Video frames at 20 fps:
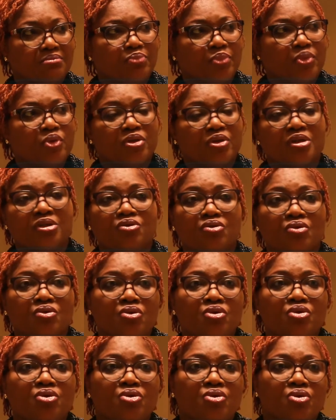put into
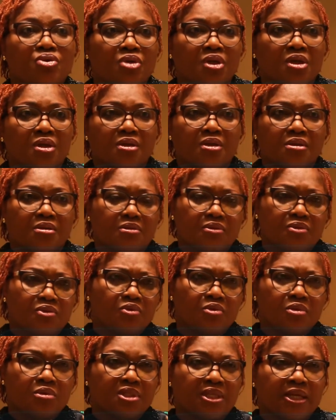good use
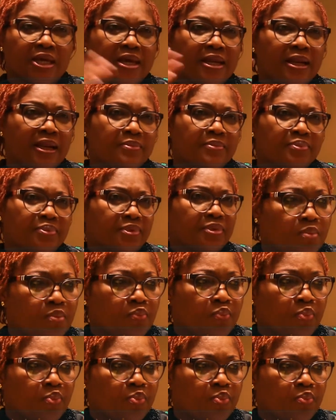to scale up.
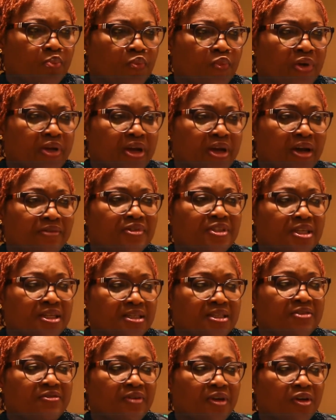We have
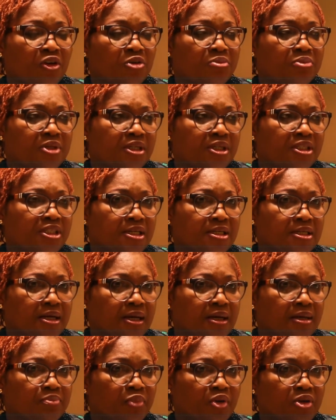just developed a
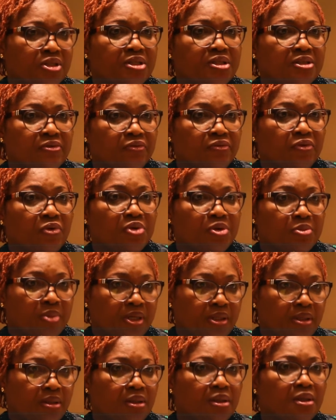gender policy for
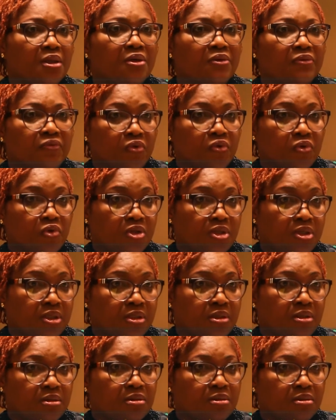women,
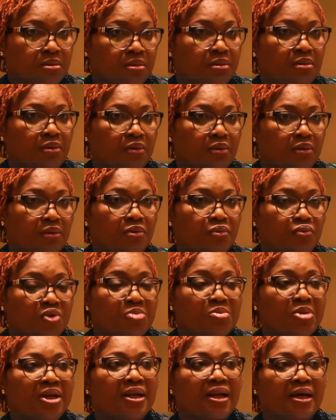focusing on
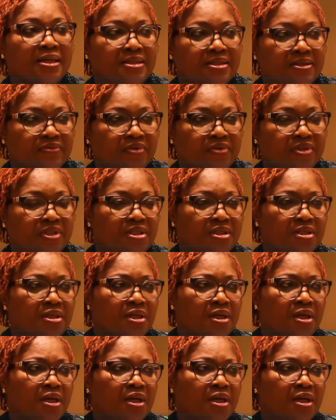women activity.